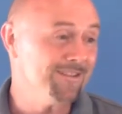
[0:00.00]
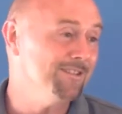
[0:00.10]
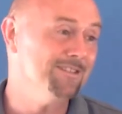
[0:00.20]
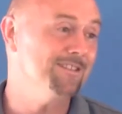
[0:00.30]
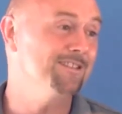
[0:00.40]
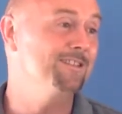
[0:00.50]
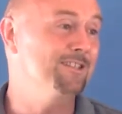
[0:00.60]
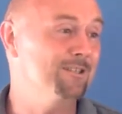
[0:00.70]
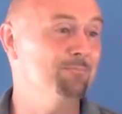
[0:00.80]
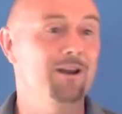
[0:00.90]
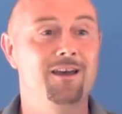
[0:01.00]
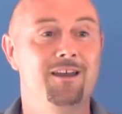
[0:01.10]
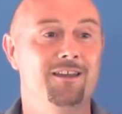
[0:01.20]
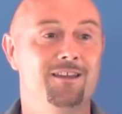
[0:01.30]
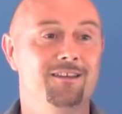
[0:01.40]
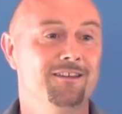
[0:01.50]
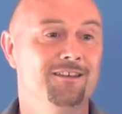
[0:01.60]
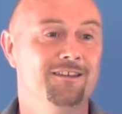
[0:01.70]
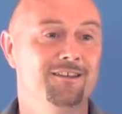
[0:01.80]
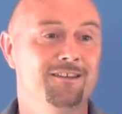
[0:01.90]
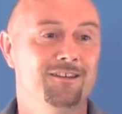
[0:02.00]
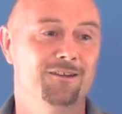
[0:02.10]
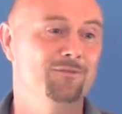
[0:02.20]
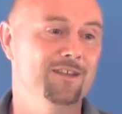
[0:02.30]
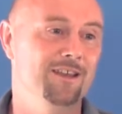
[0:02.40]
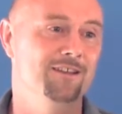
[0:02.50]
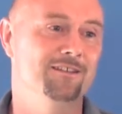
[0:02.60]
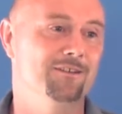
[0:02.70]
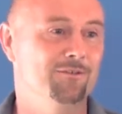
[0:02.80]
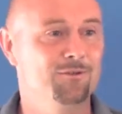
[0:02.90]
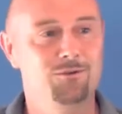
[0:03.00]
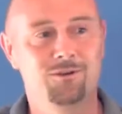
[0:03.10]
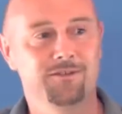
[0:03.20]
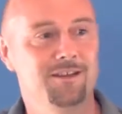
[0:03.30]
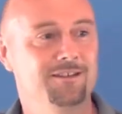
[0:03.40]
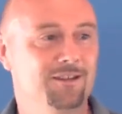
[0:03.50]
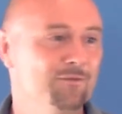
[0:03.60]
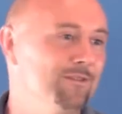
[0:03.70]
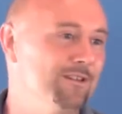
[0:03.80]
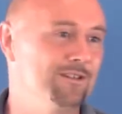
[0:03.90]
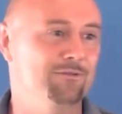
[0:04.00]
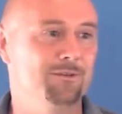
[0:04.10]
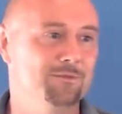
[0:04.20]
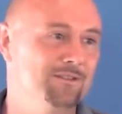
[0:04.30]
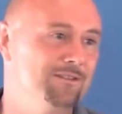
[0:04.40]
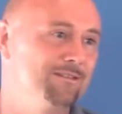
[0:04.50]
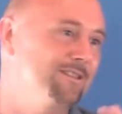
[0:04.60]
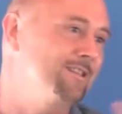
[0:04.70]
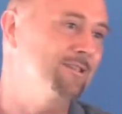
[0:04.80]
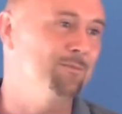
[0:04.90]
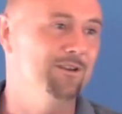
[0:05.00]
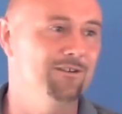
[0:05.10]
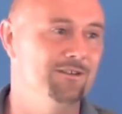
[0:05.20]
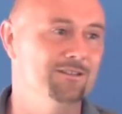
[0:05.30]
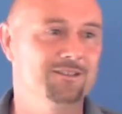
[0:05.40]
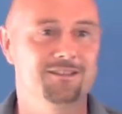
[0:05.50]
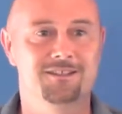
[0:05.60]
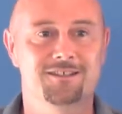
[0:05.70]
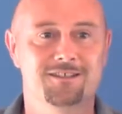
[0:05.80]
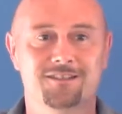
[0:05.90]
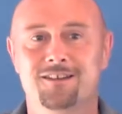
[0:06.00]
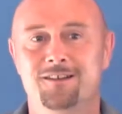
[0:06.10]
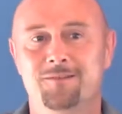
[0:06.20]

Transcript: just this display of data, all of these different descriptions, experiences,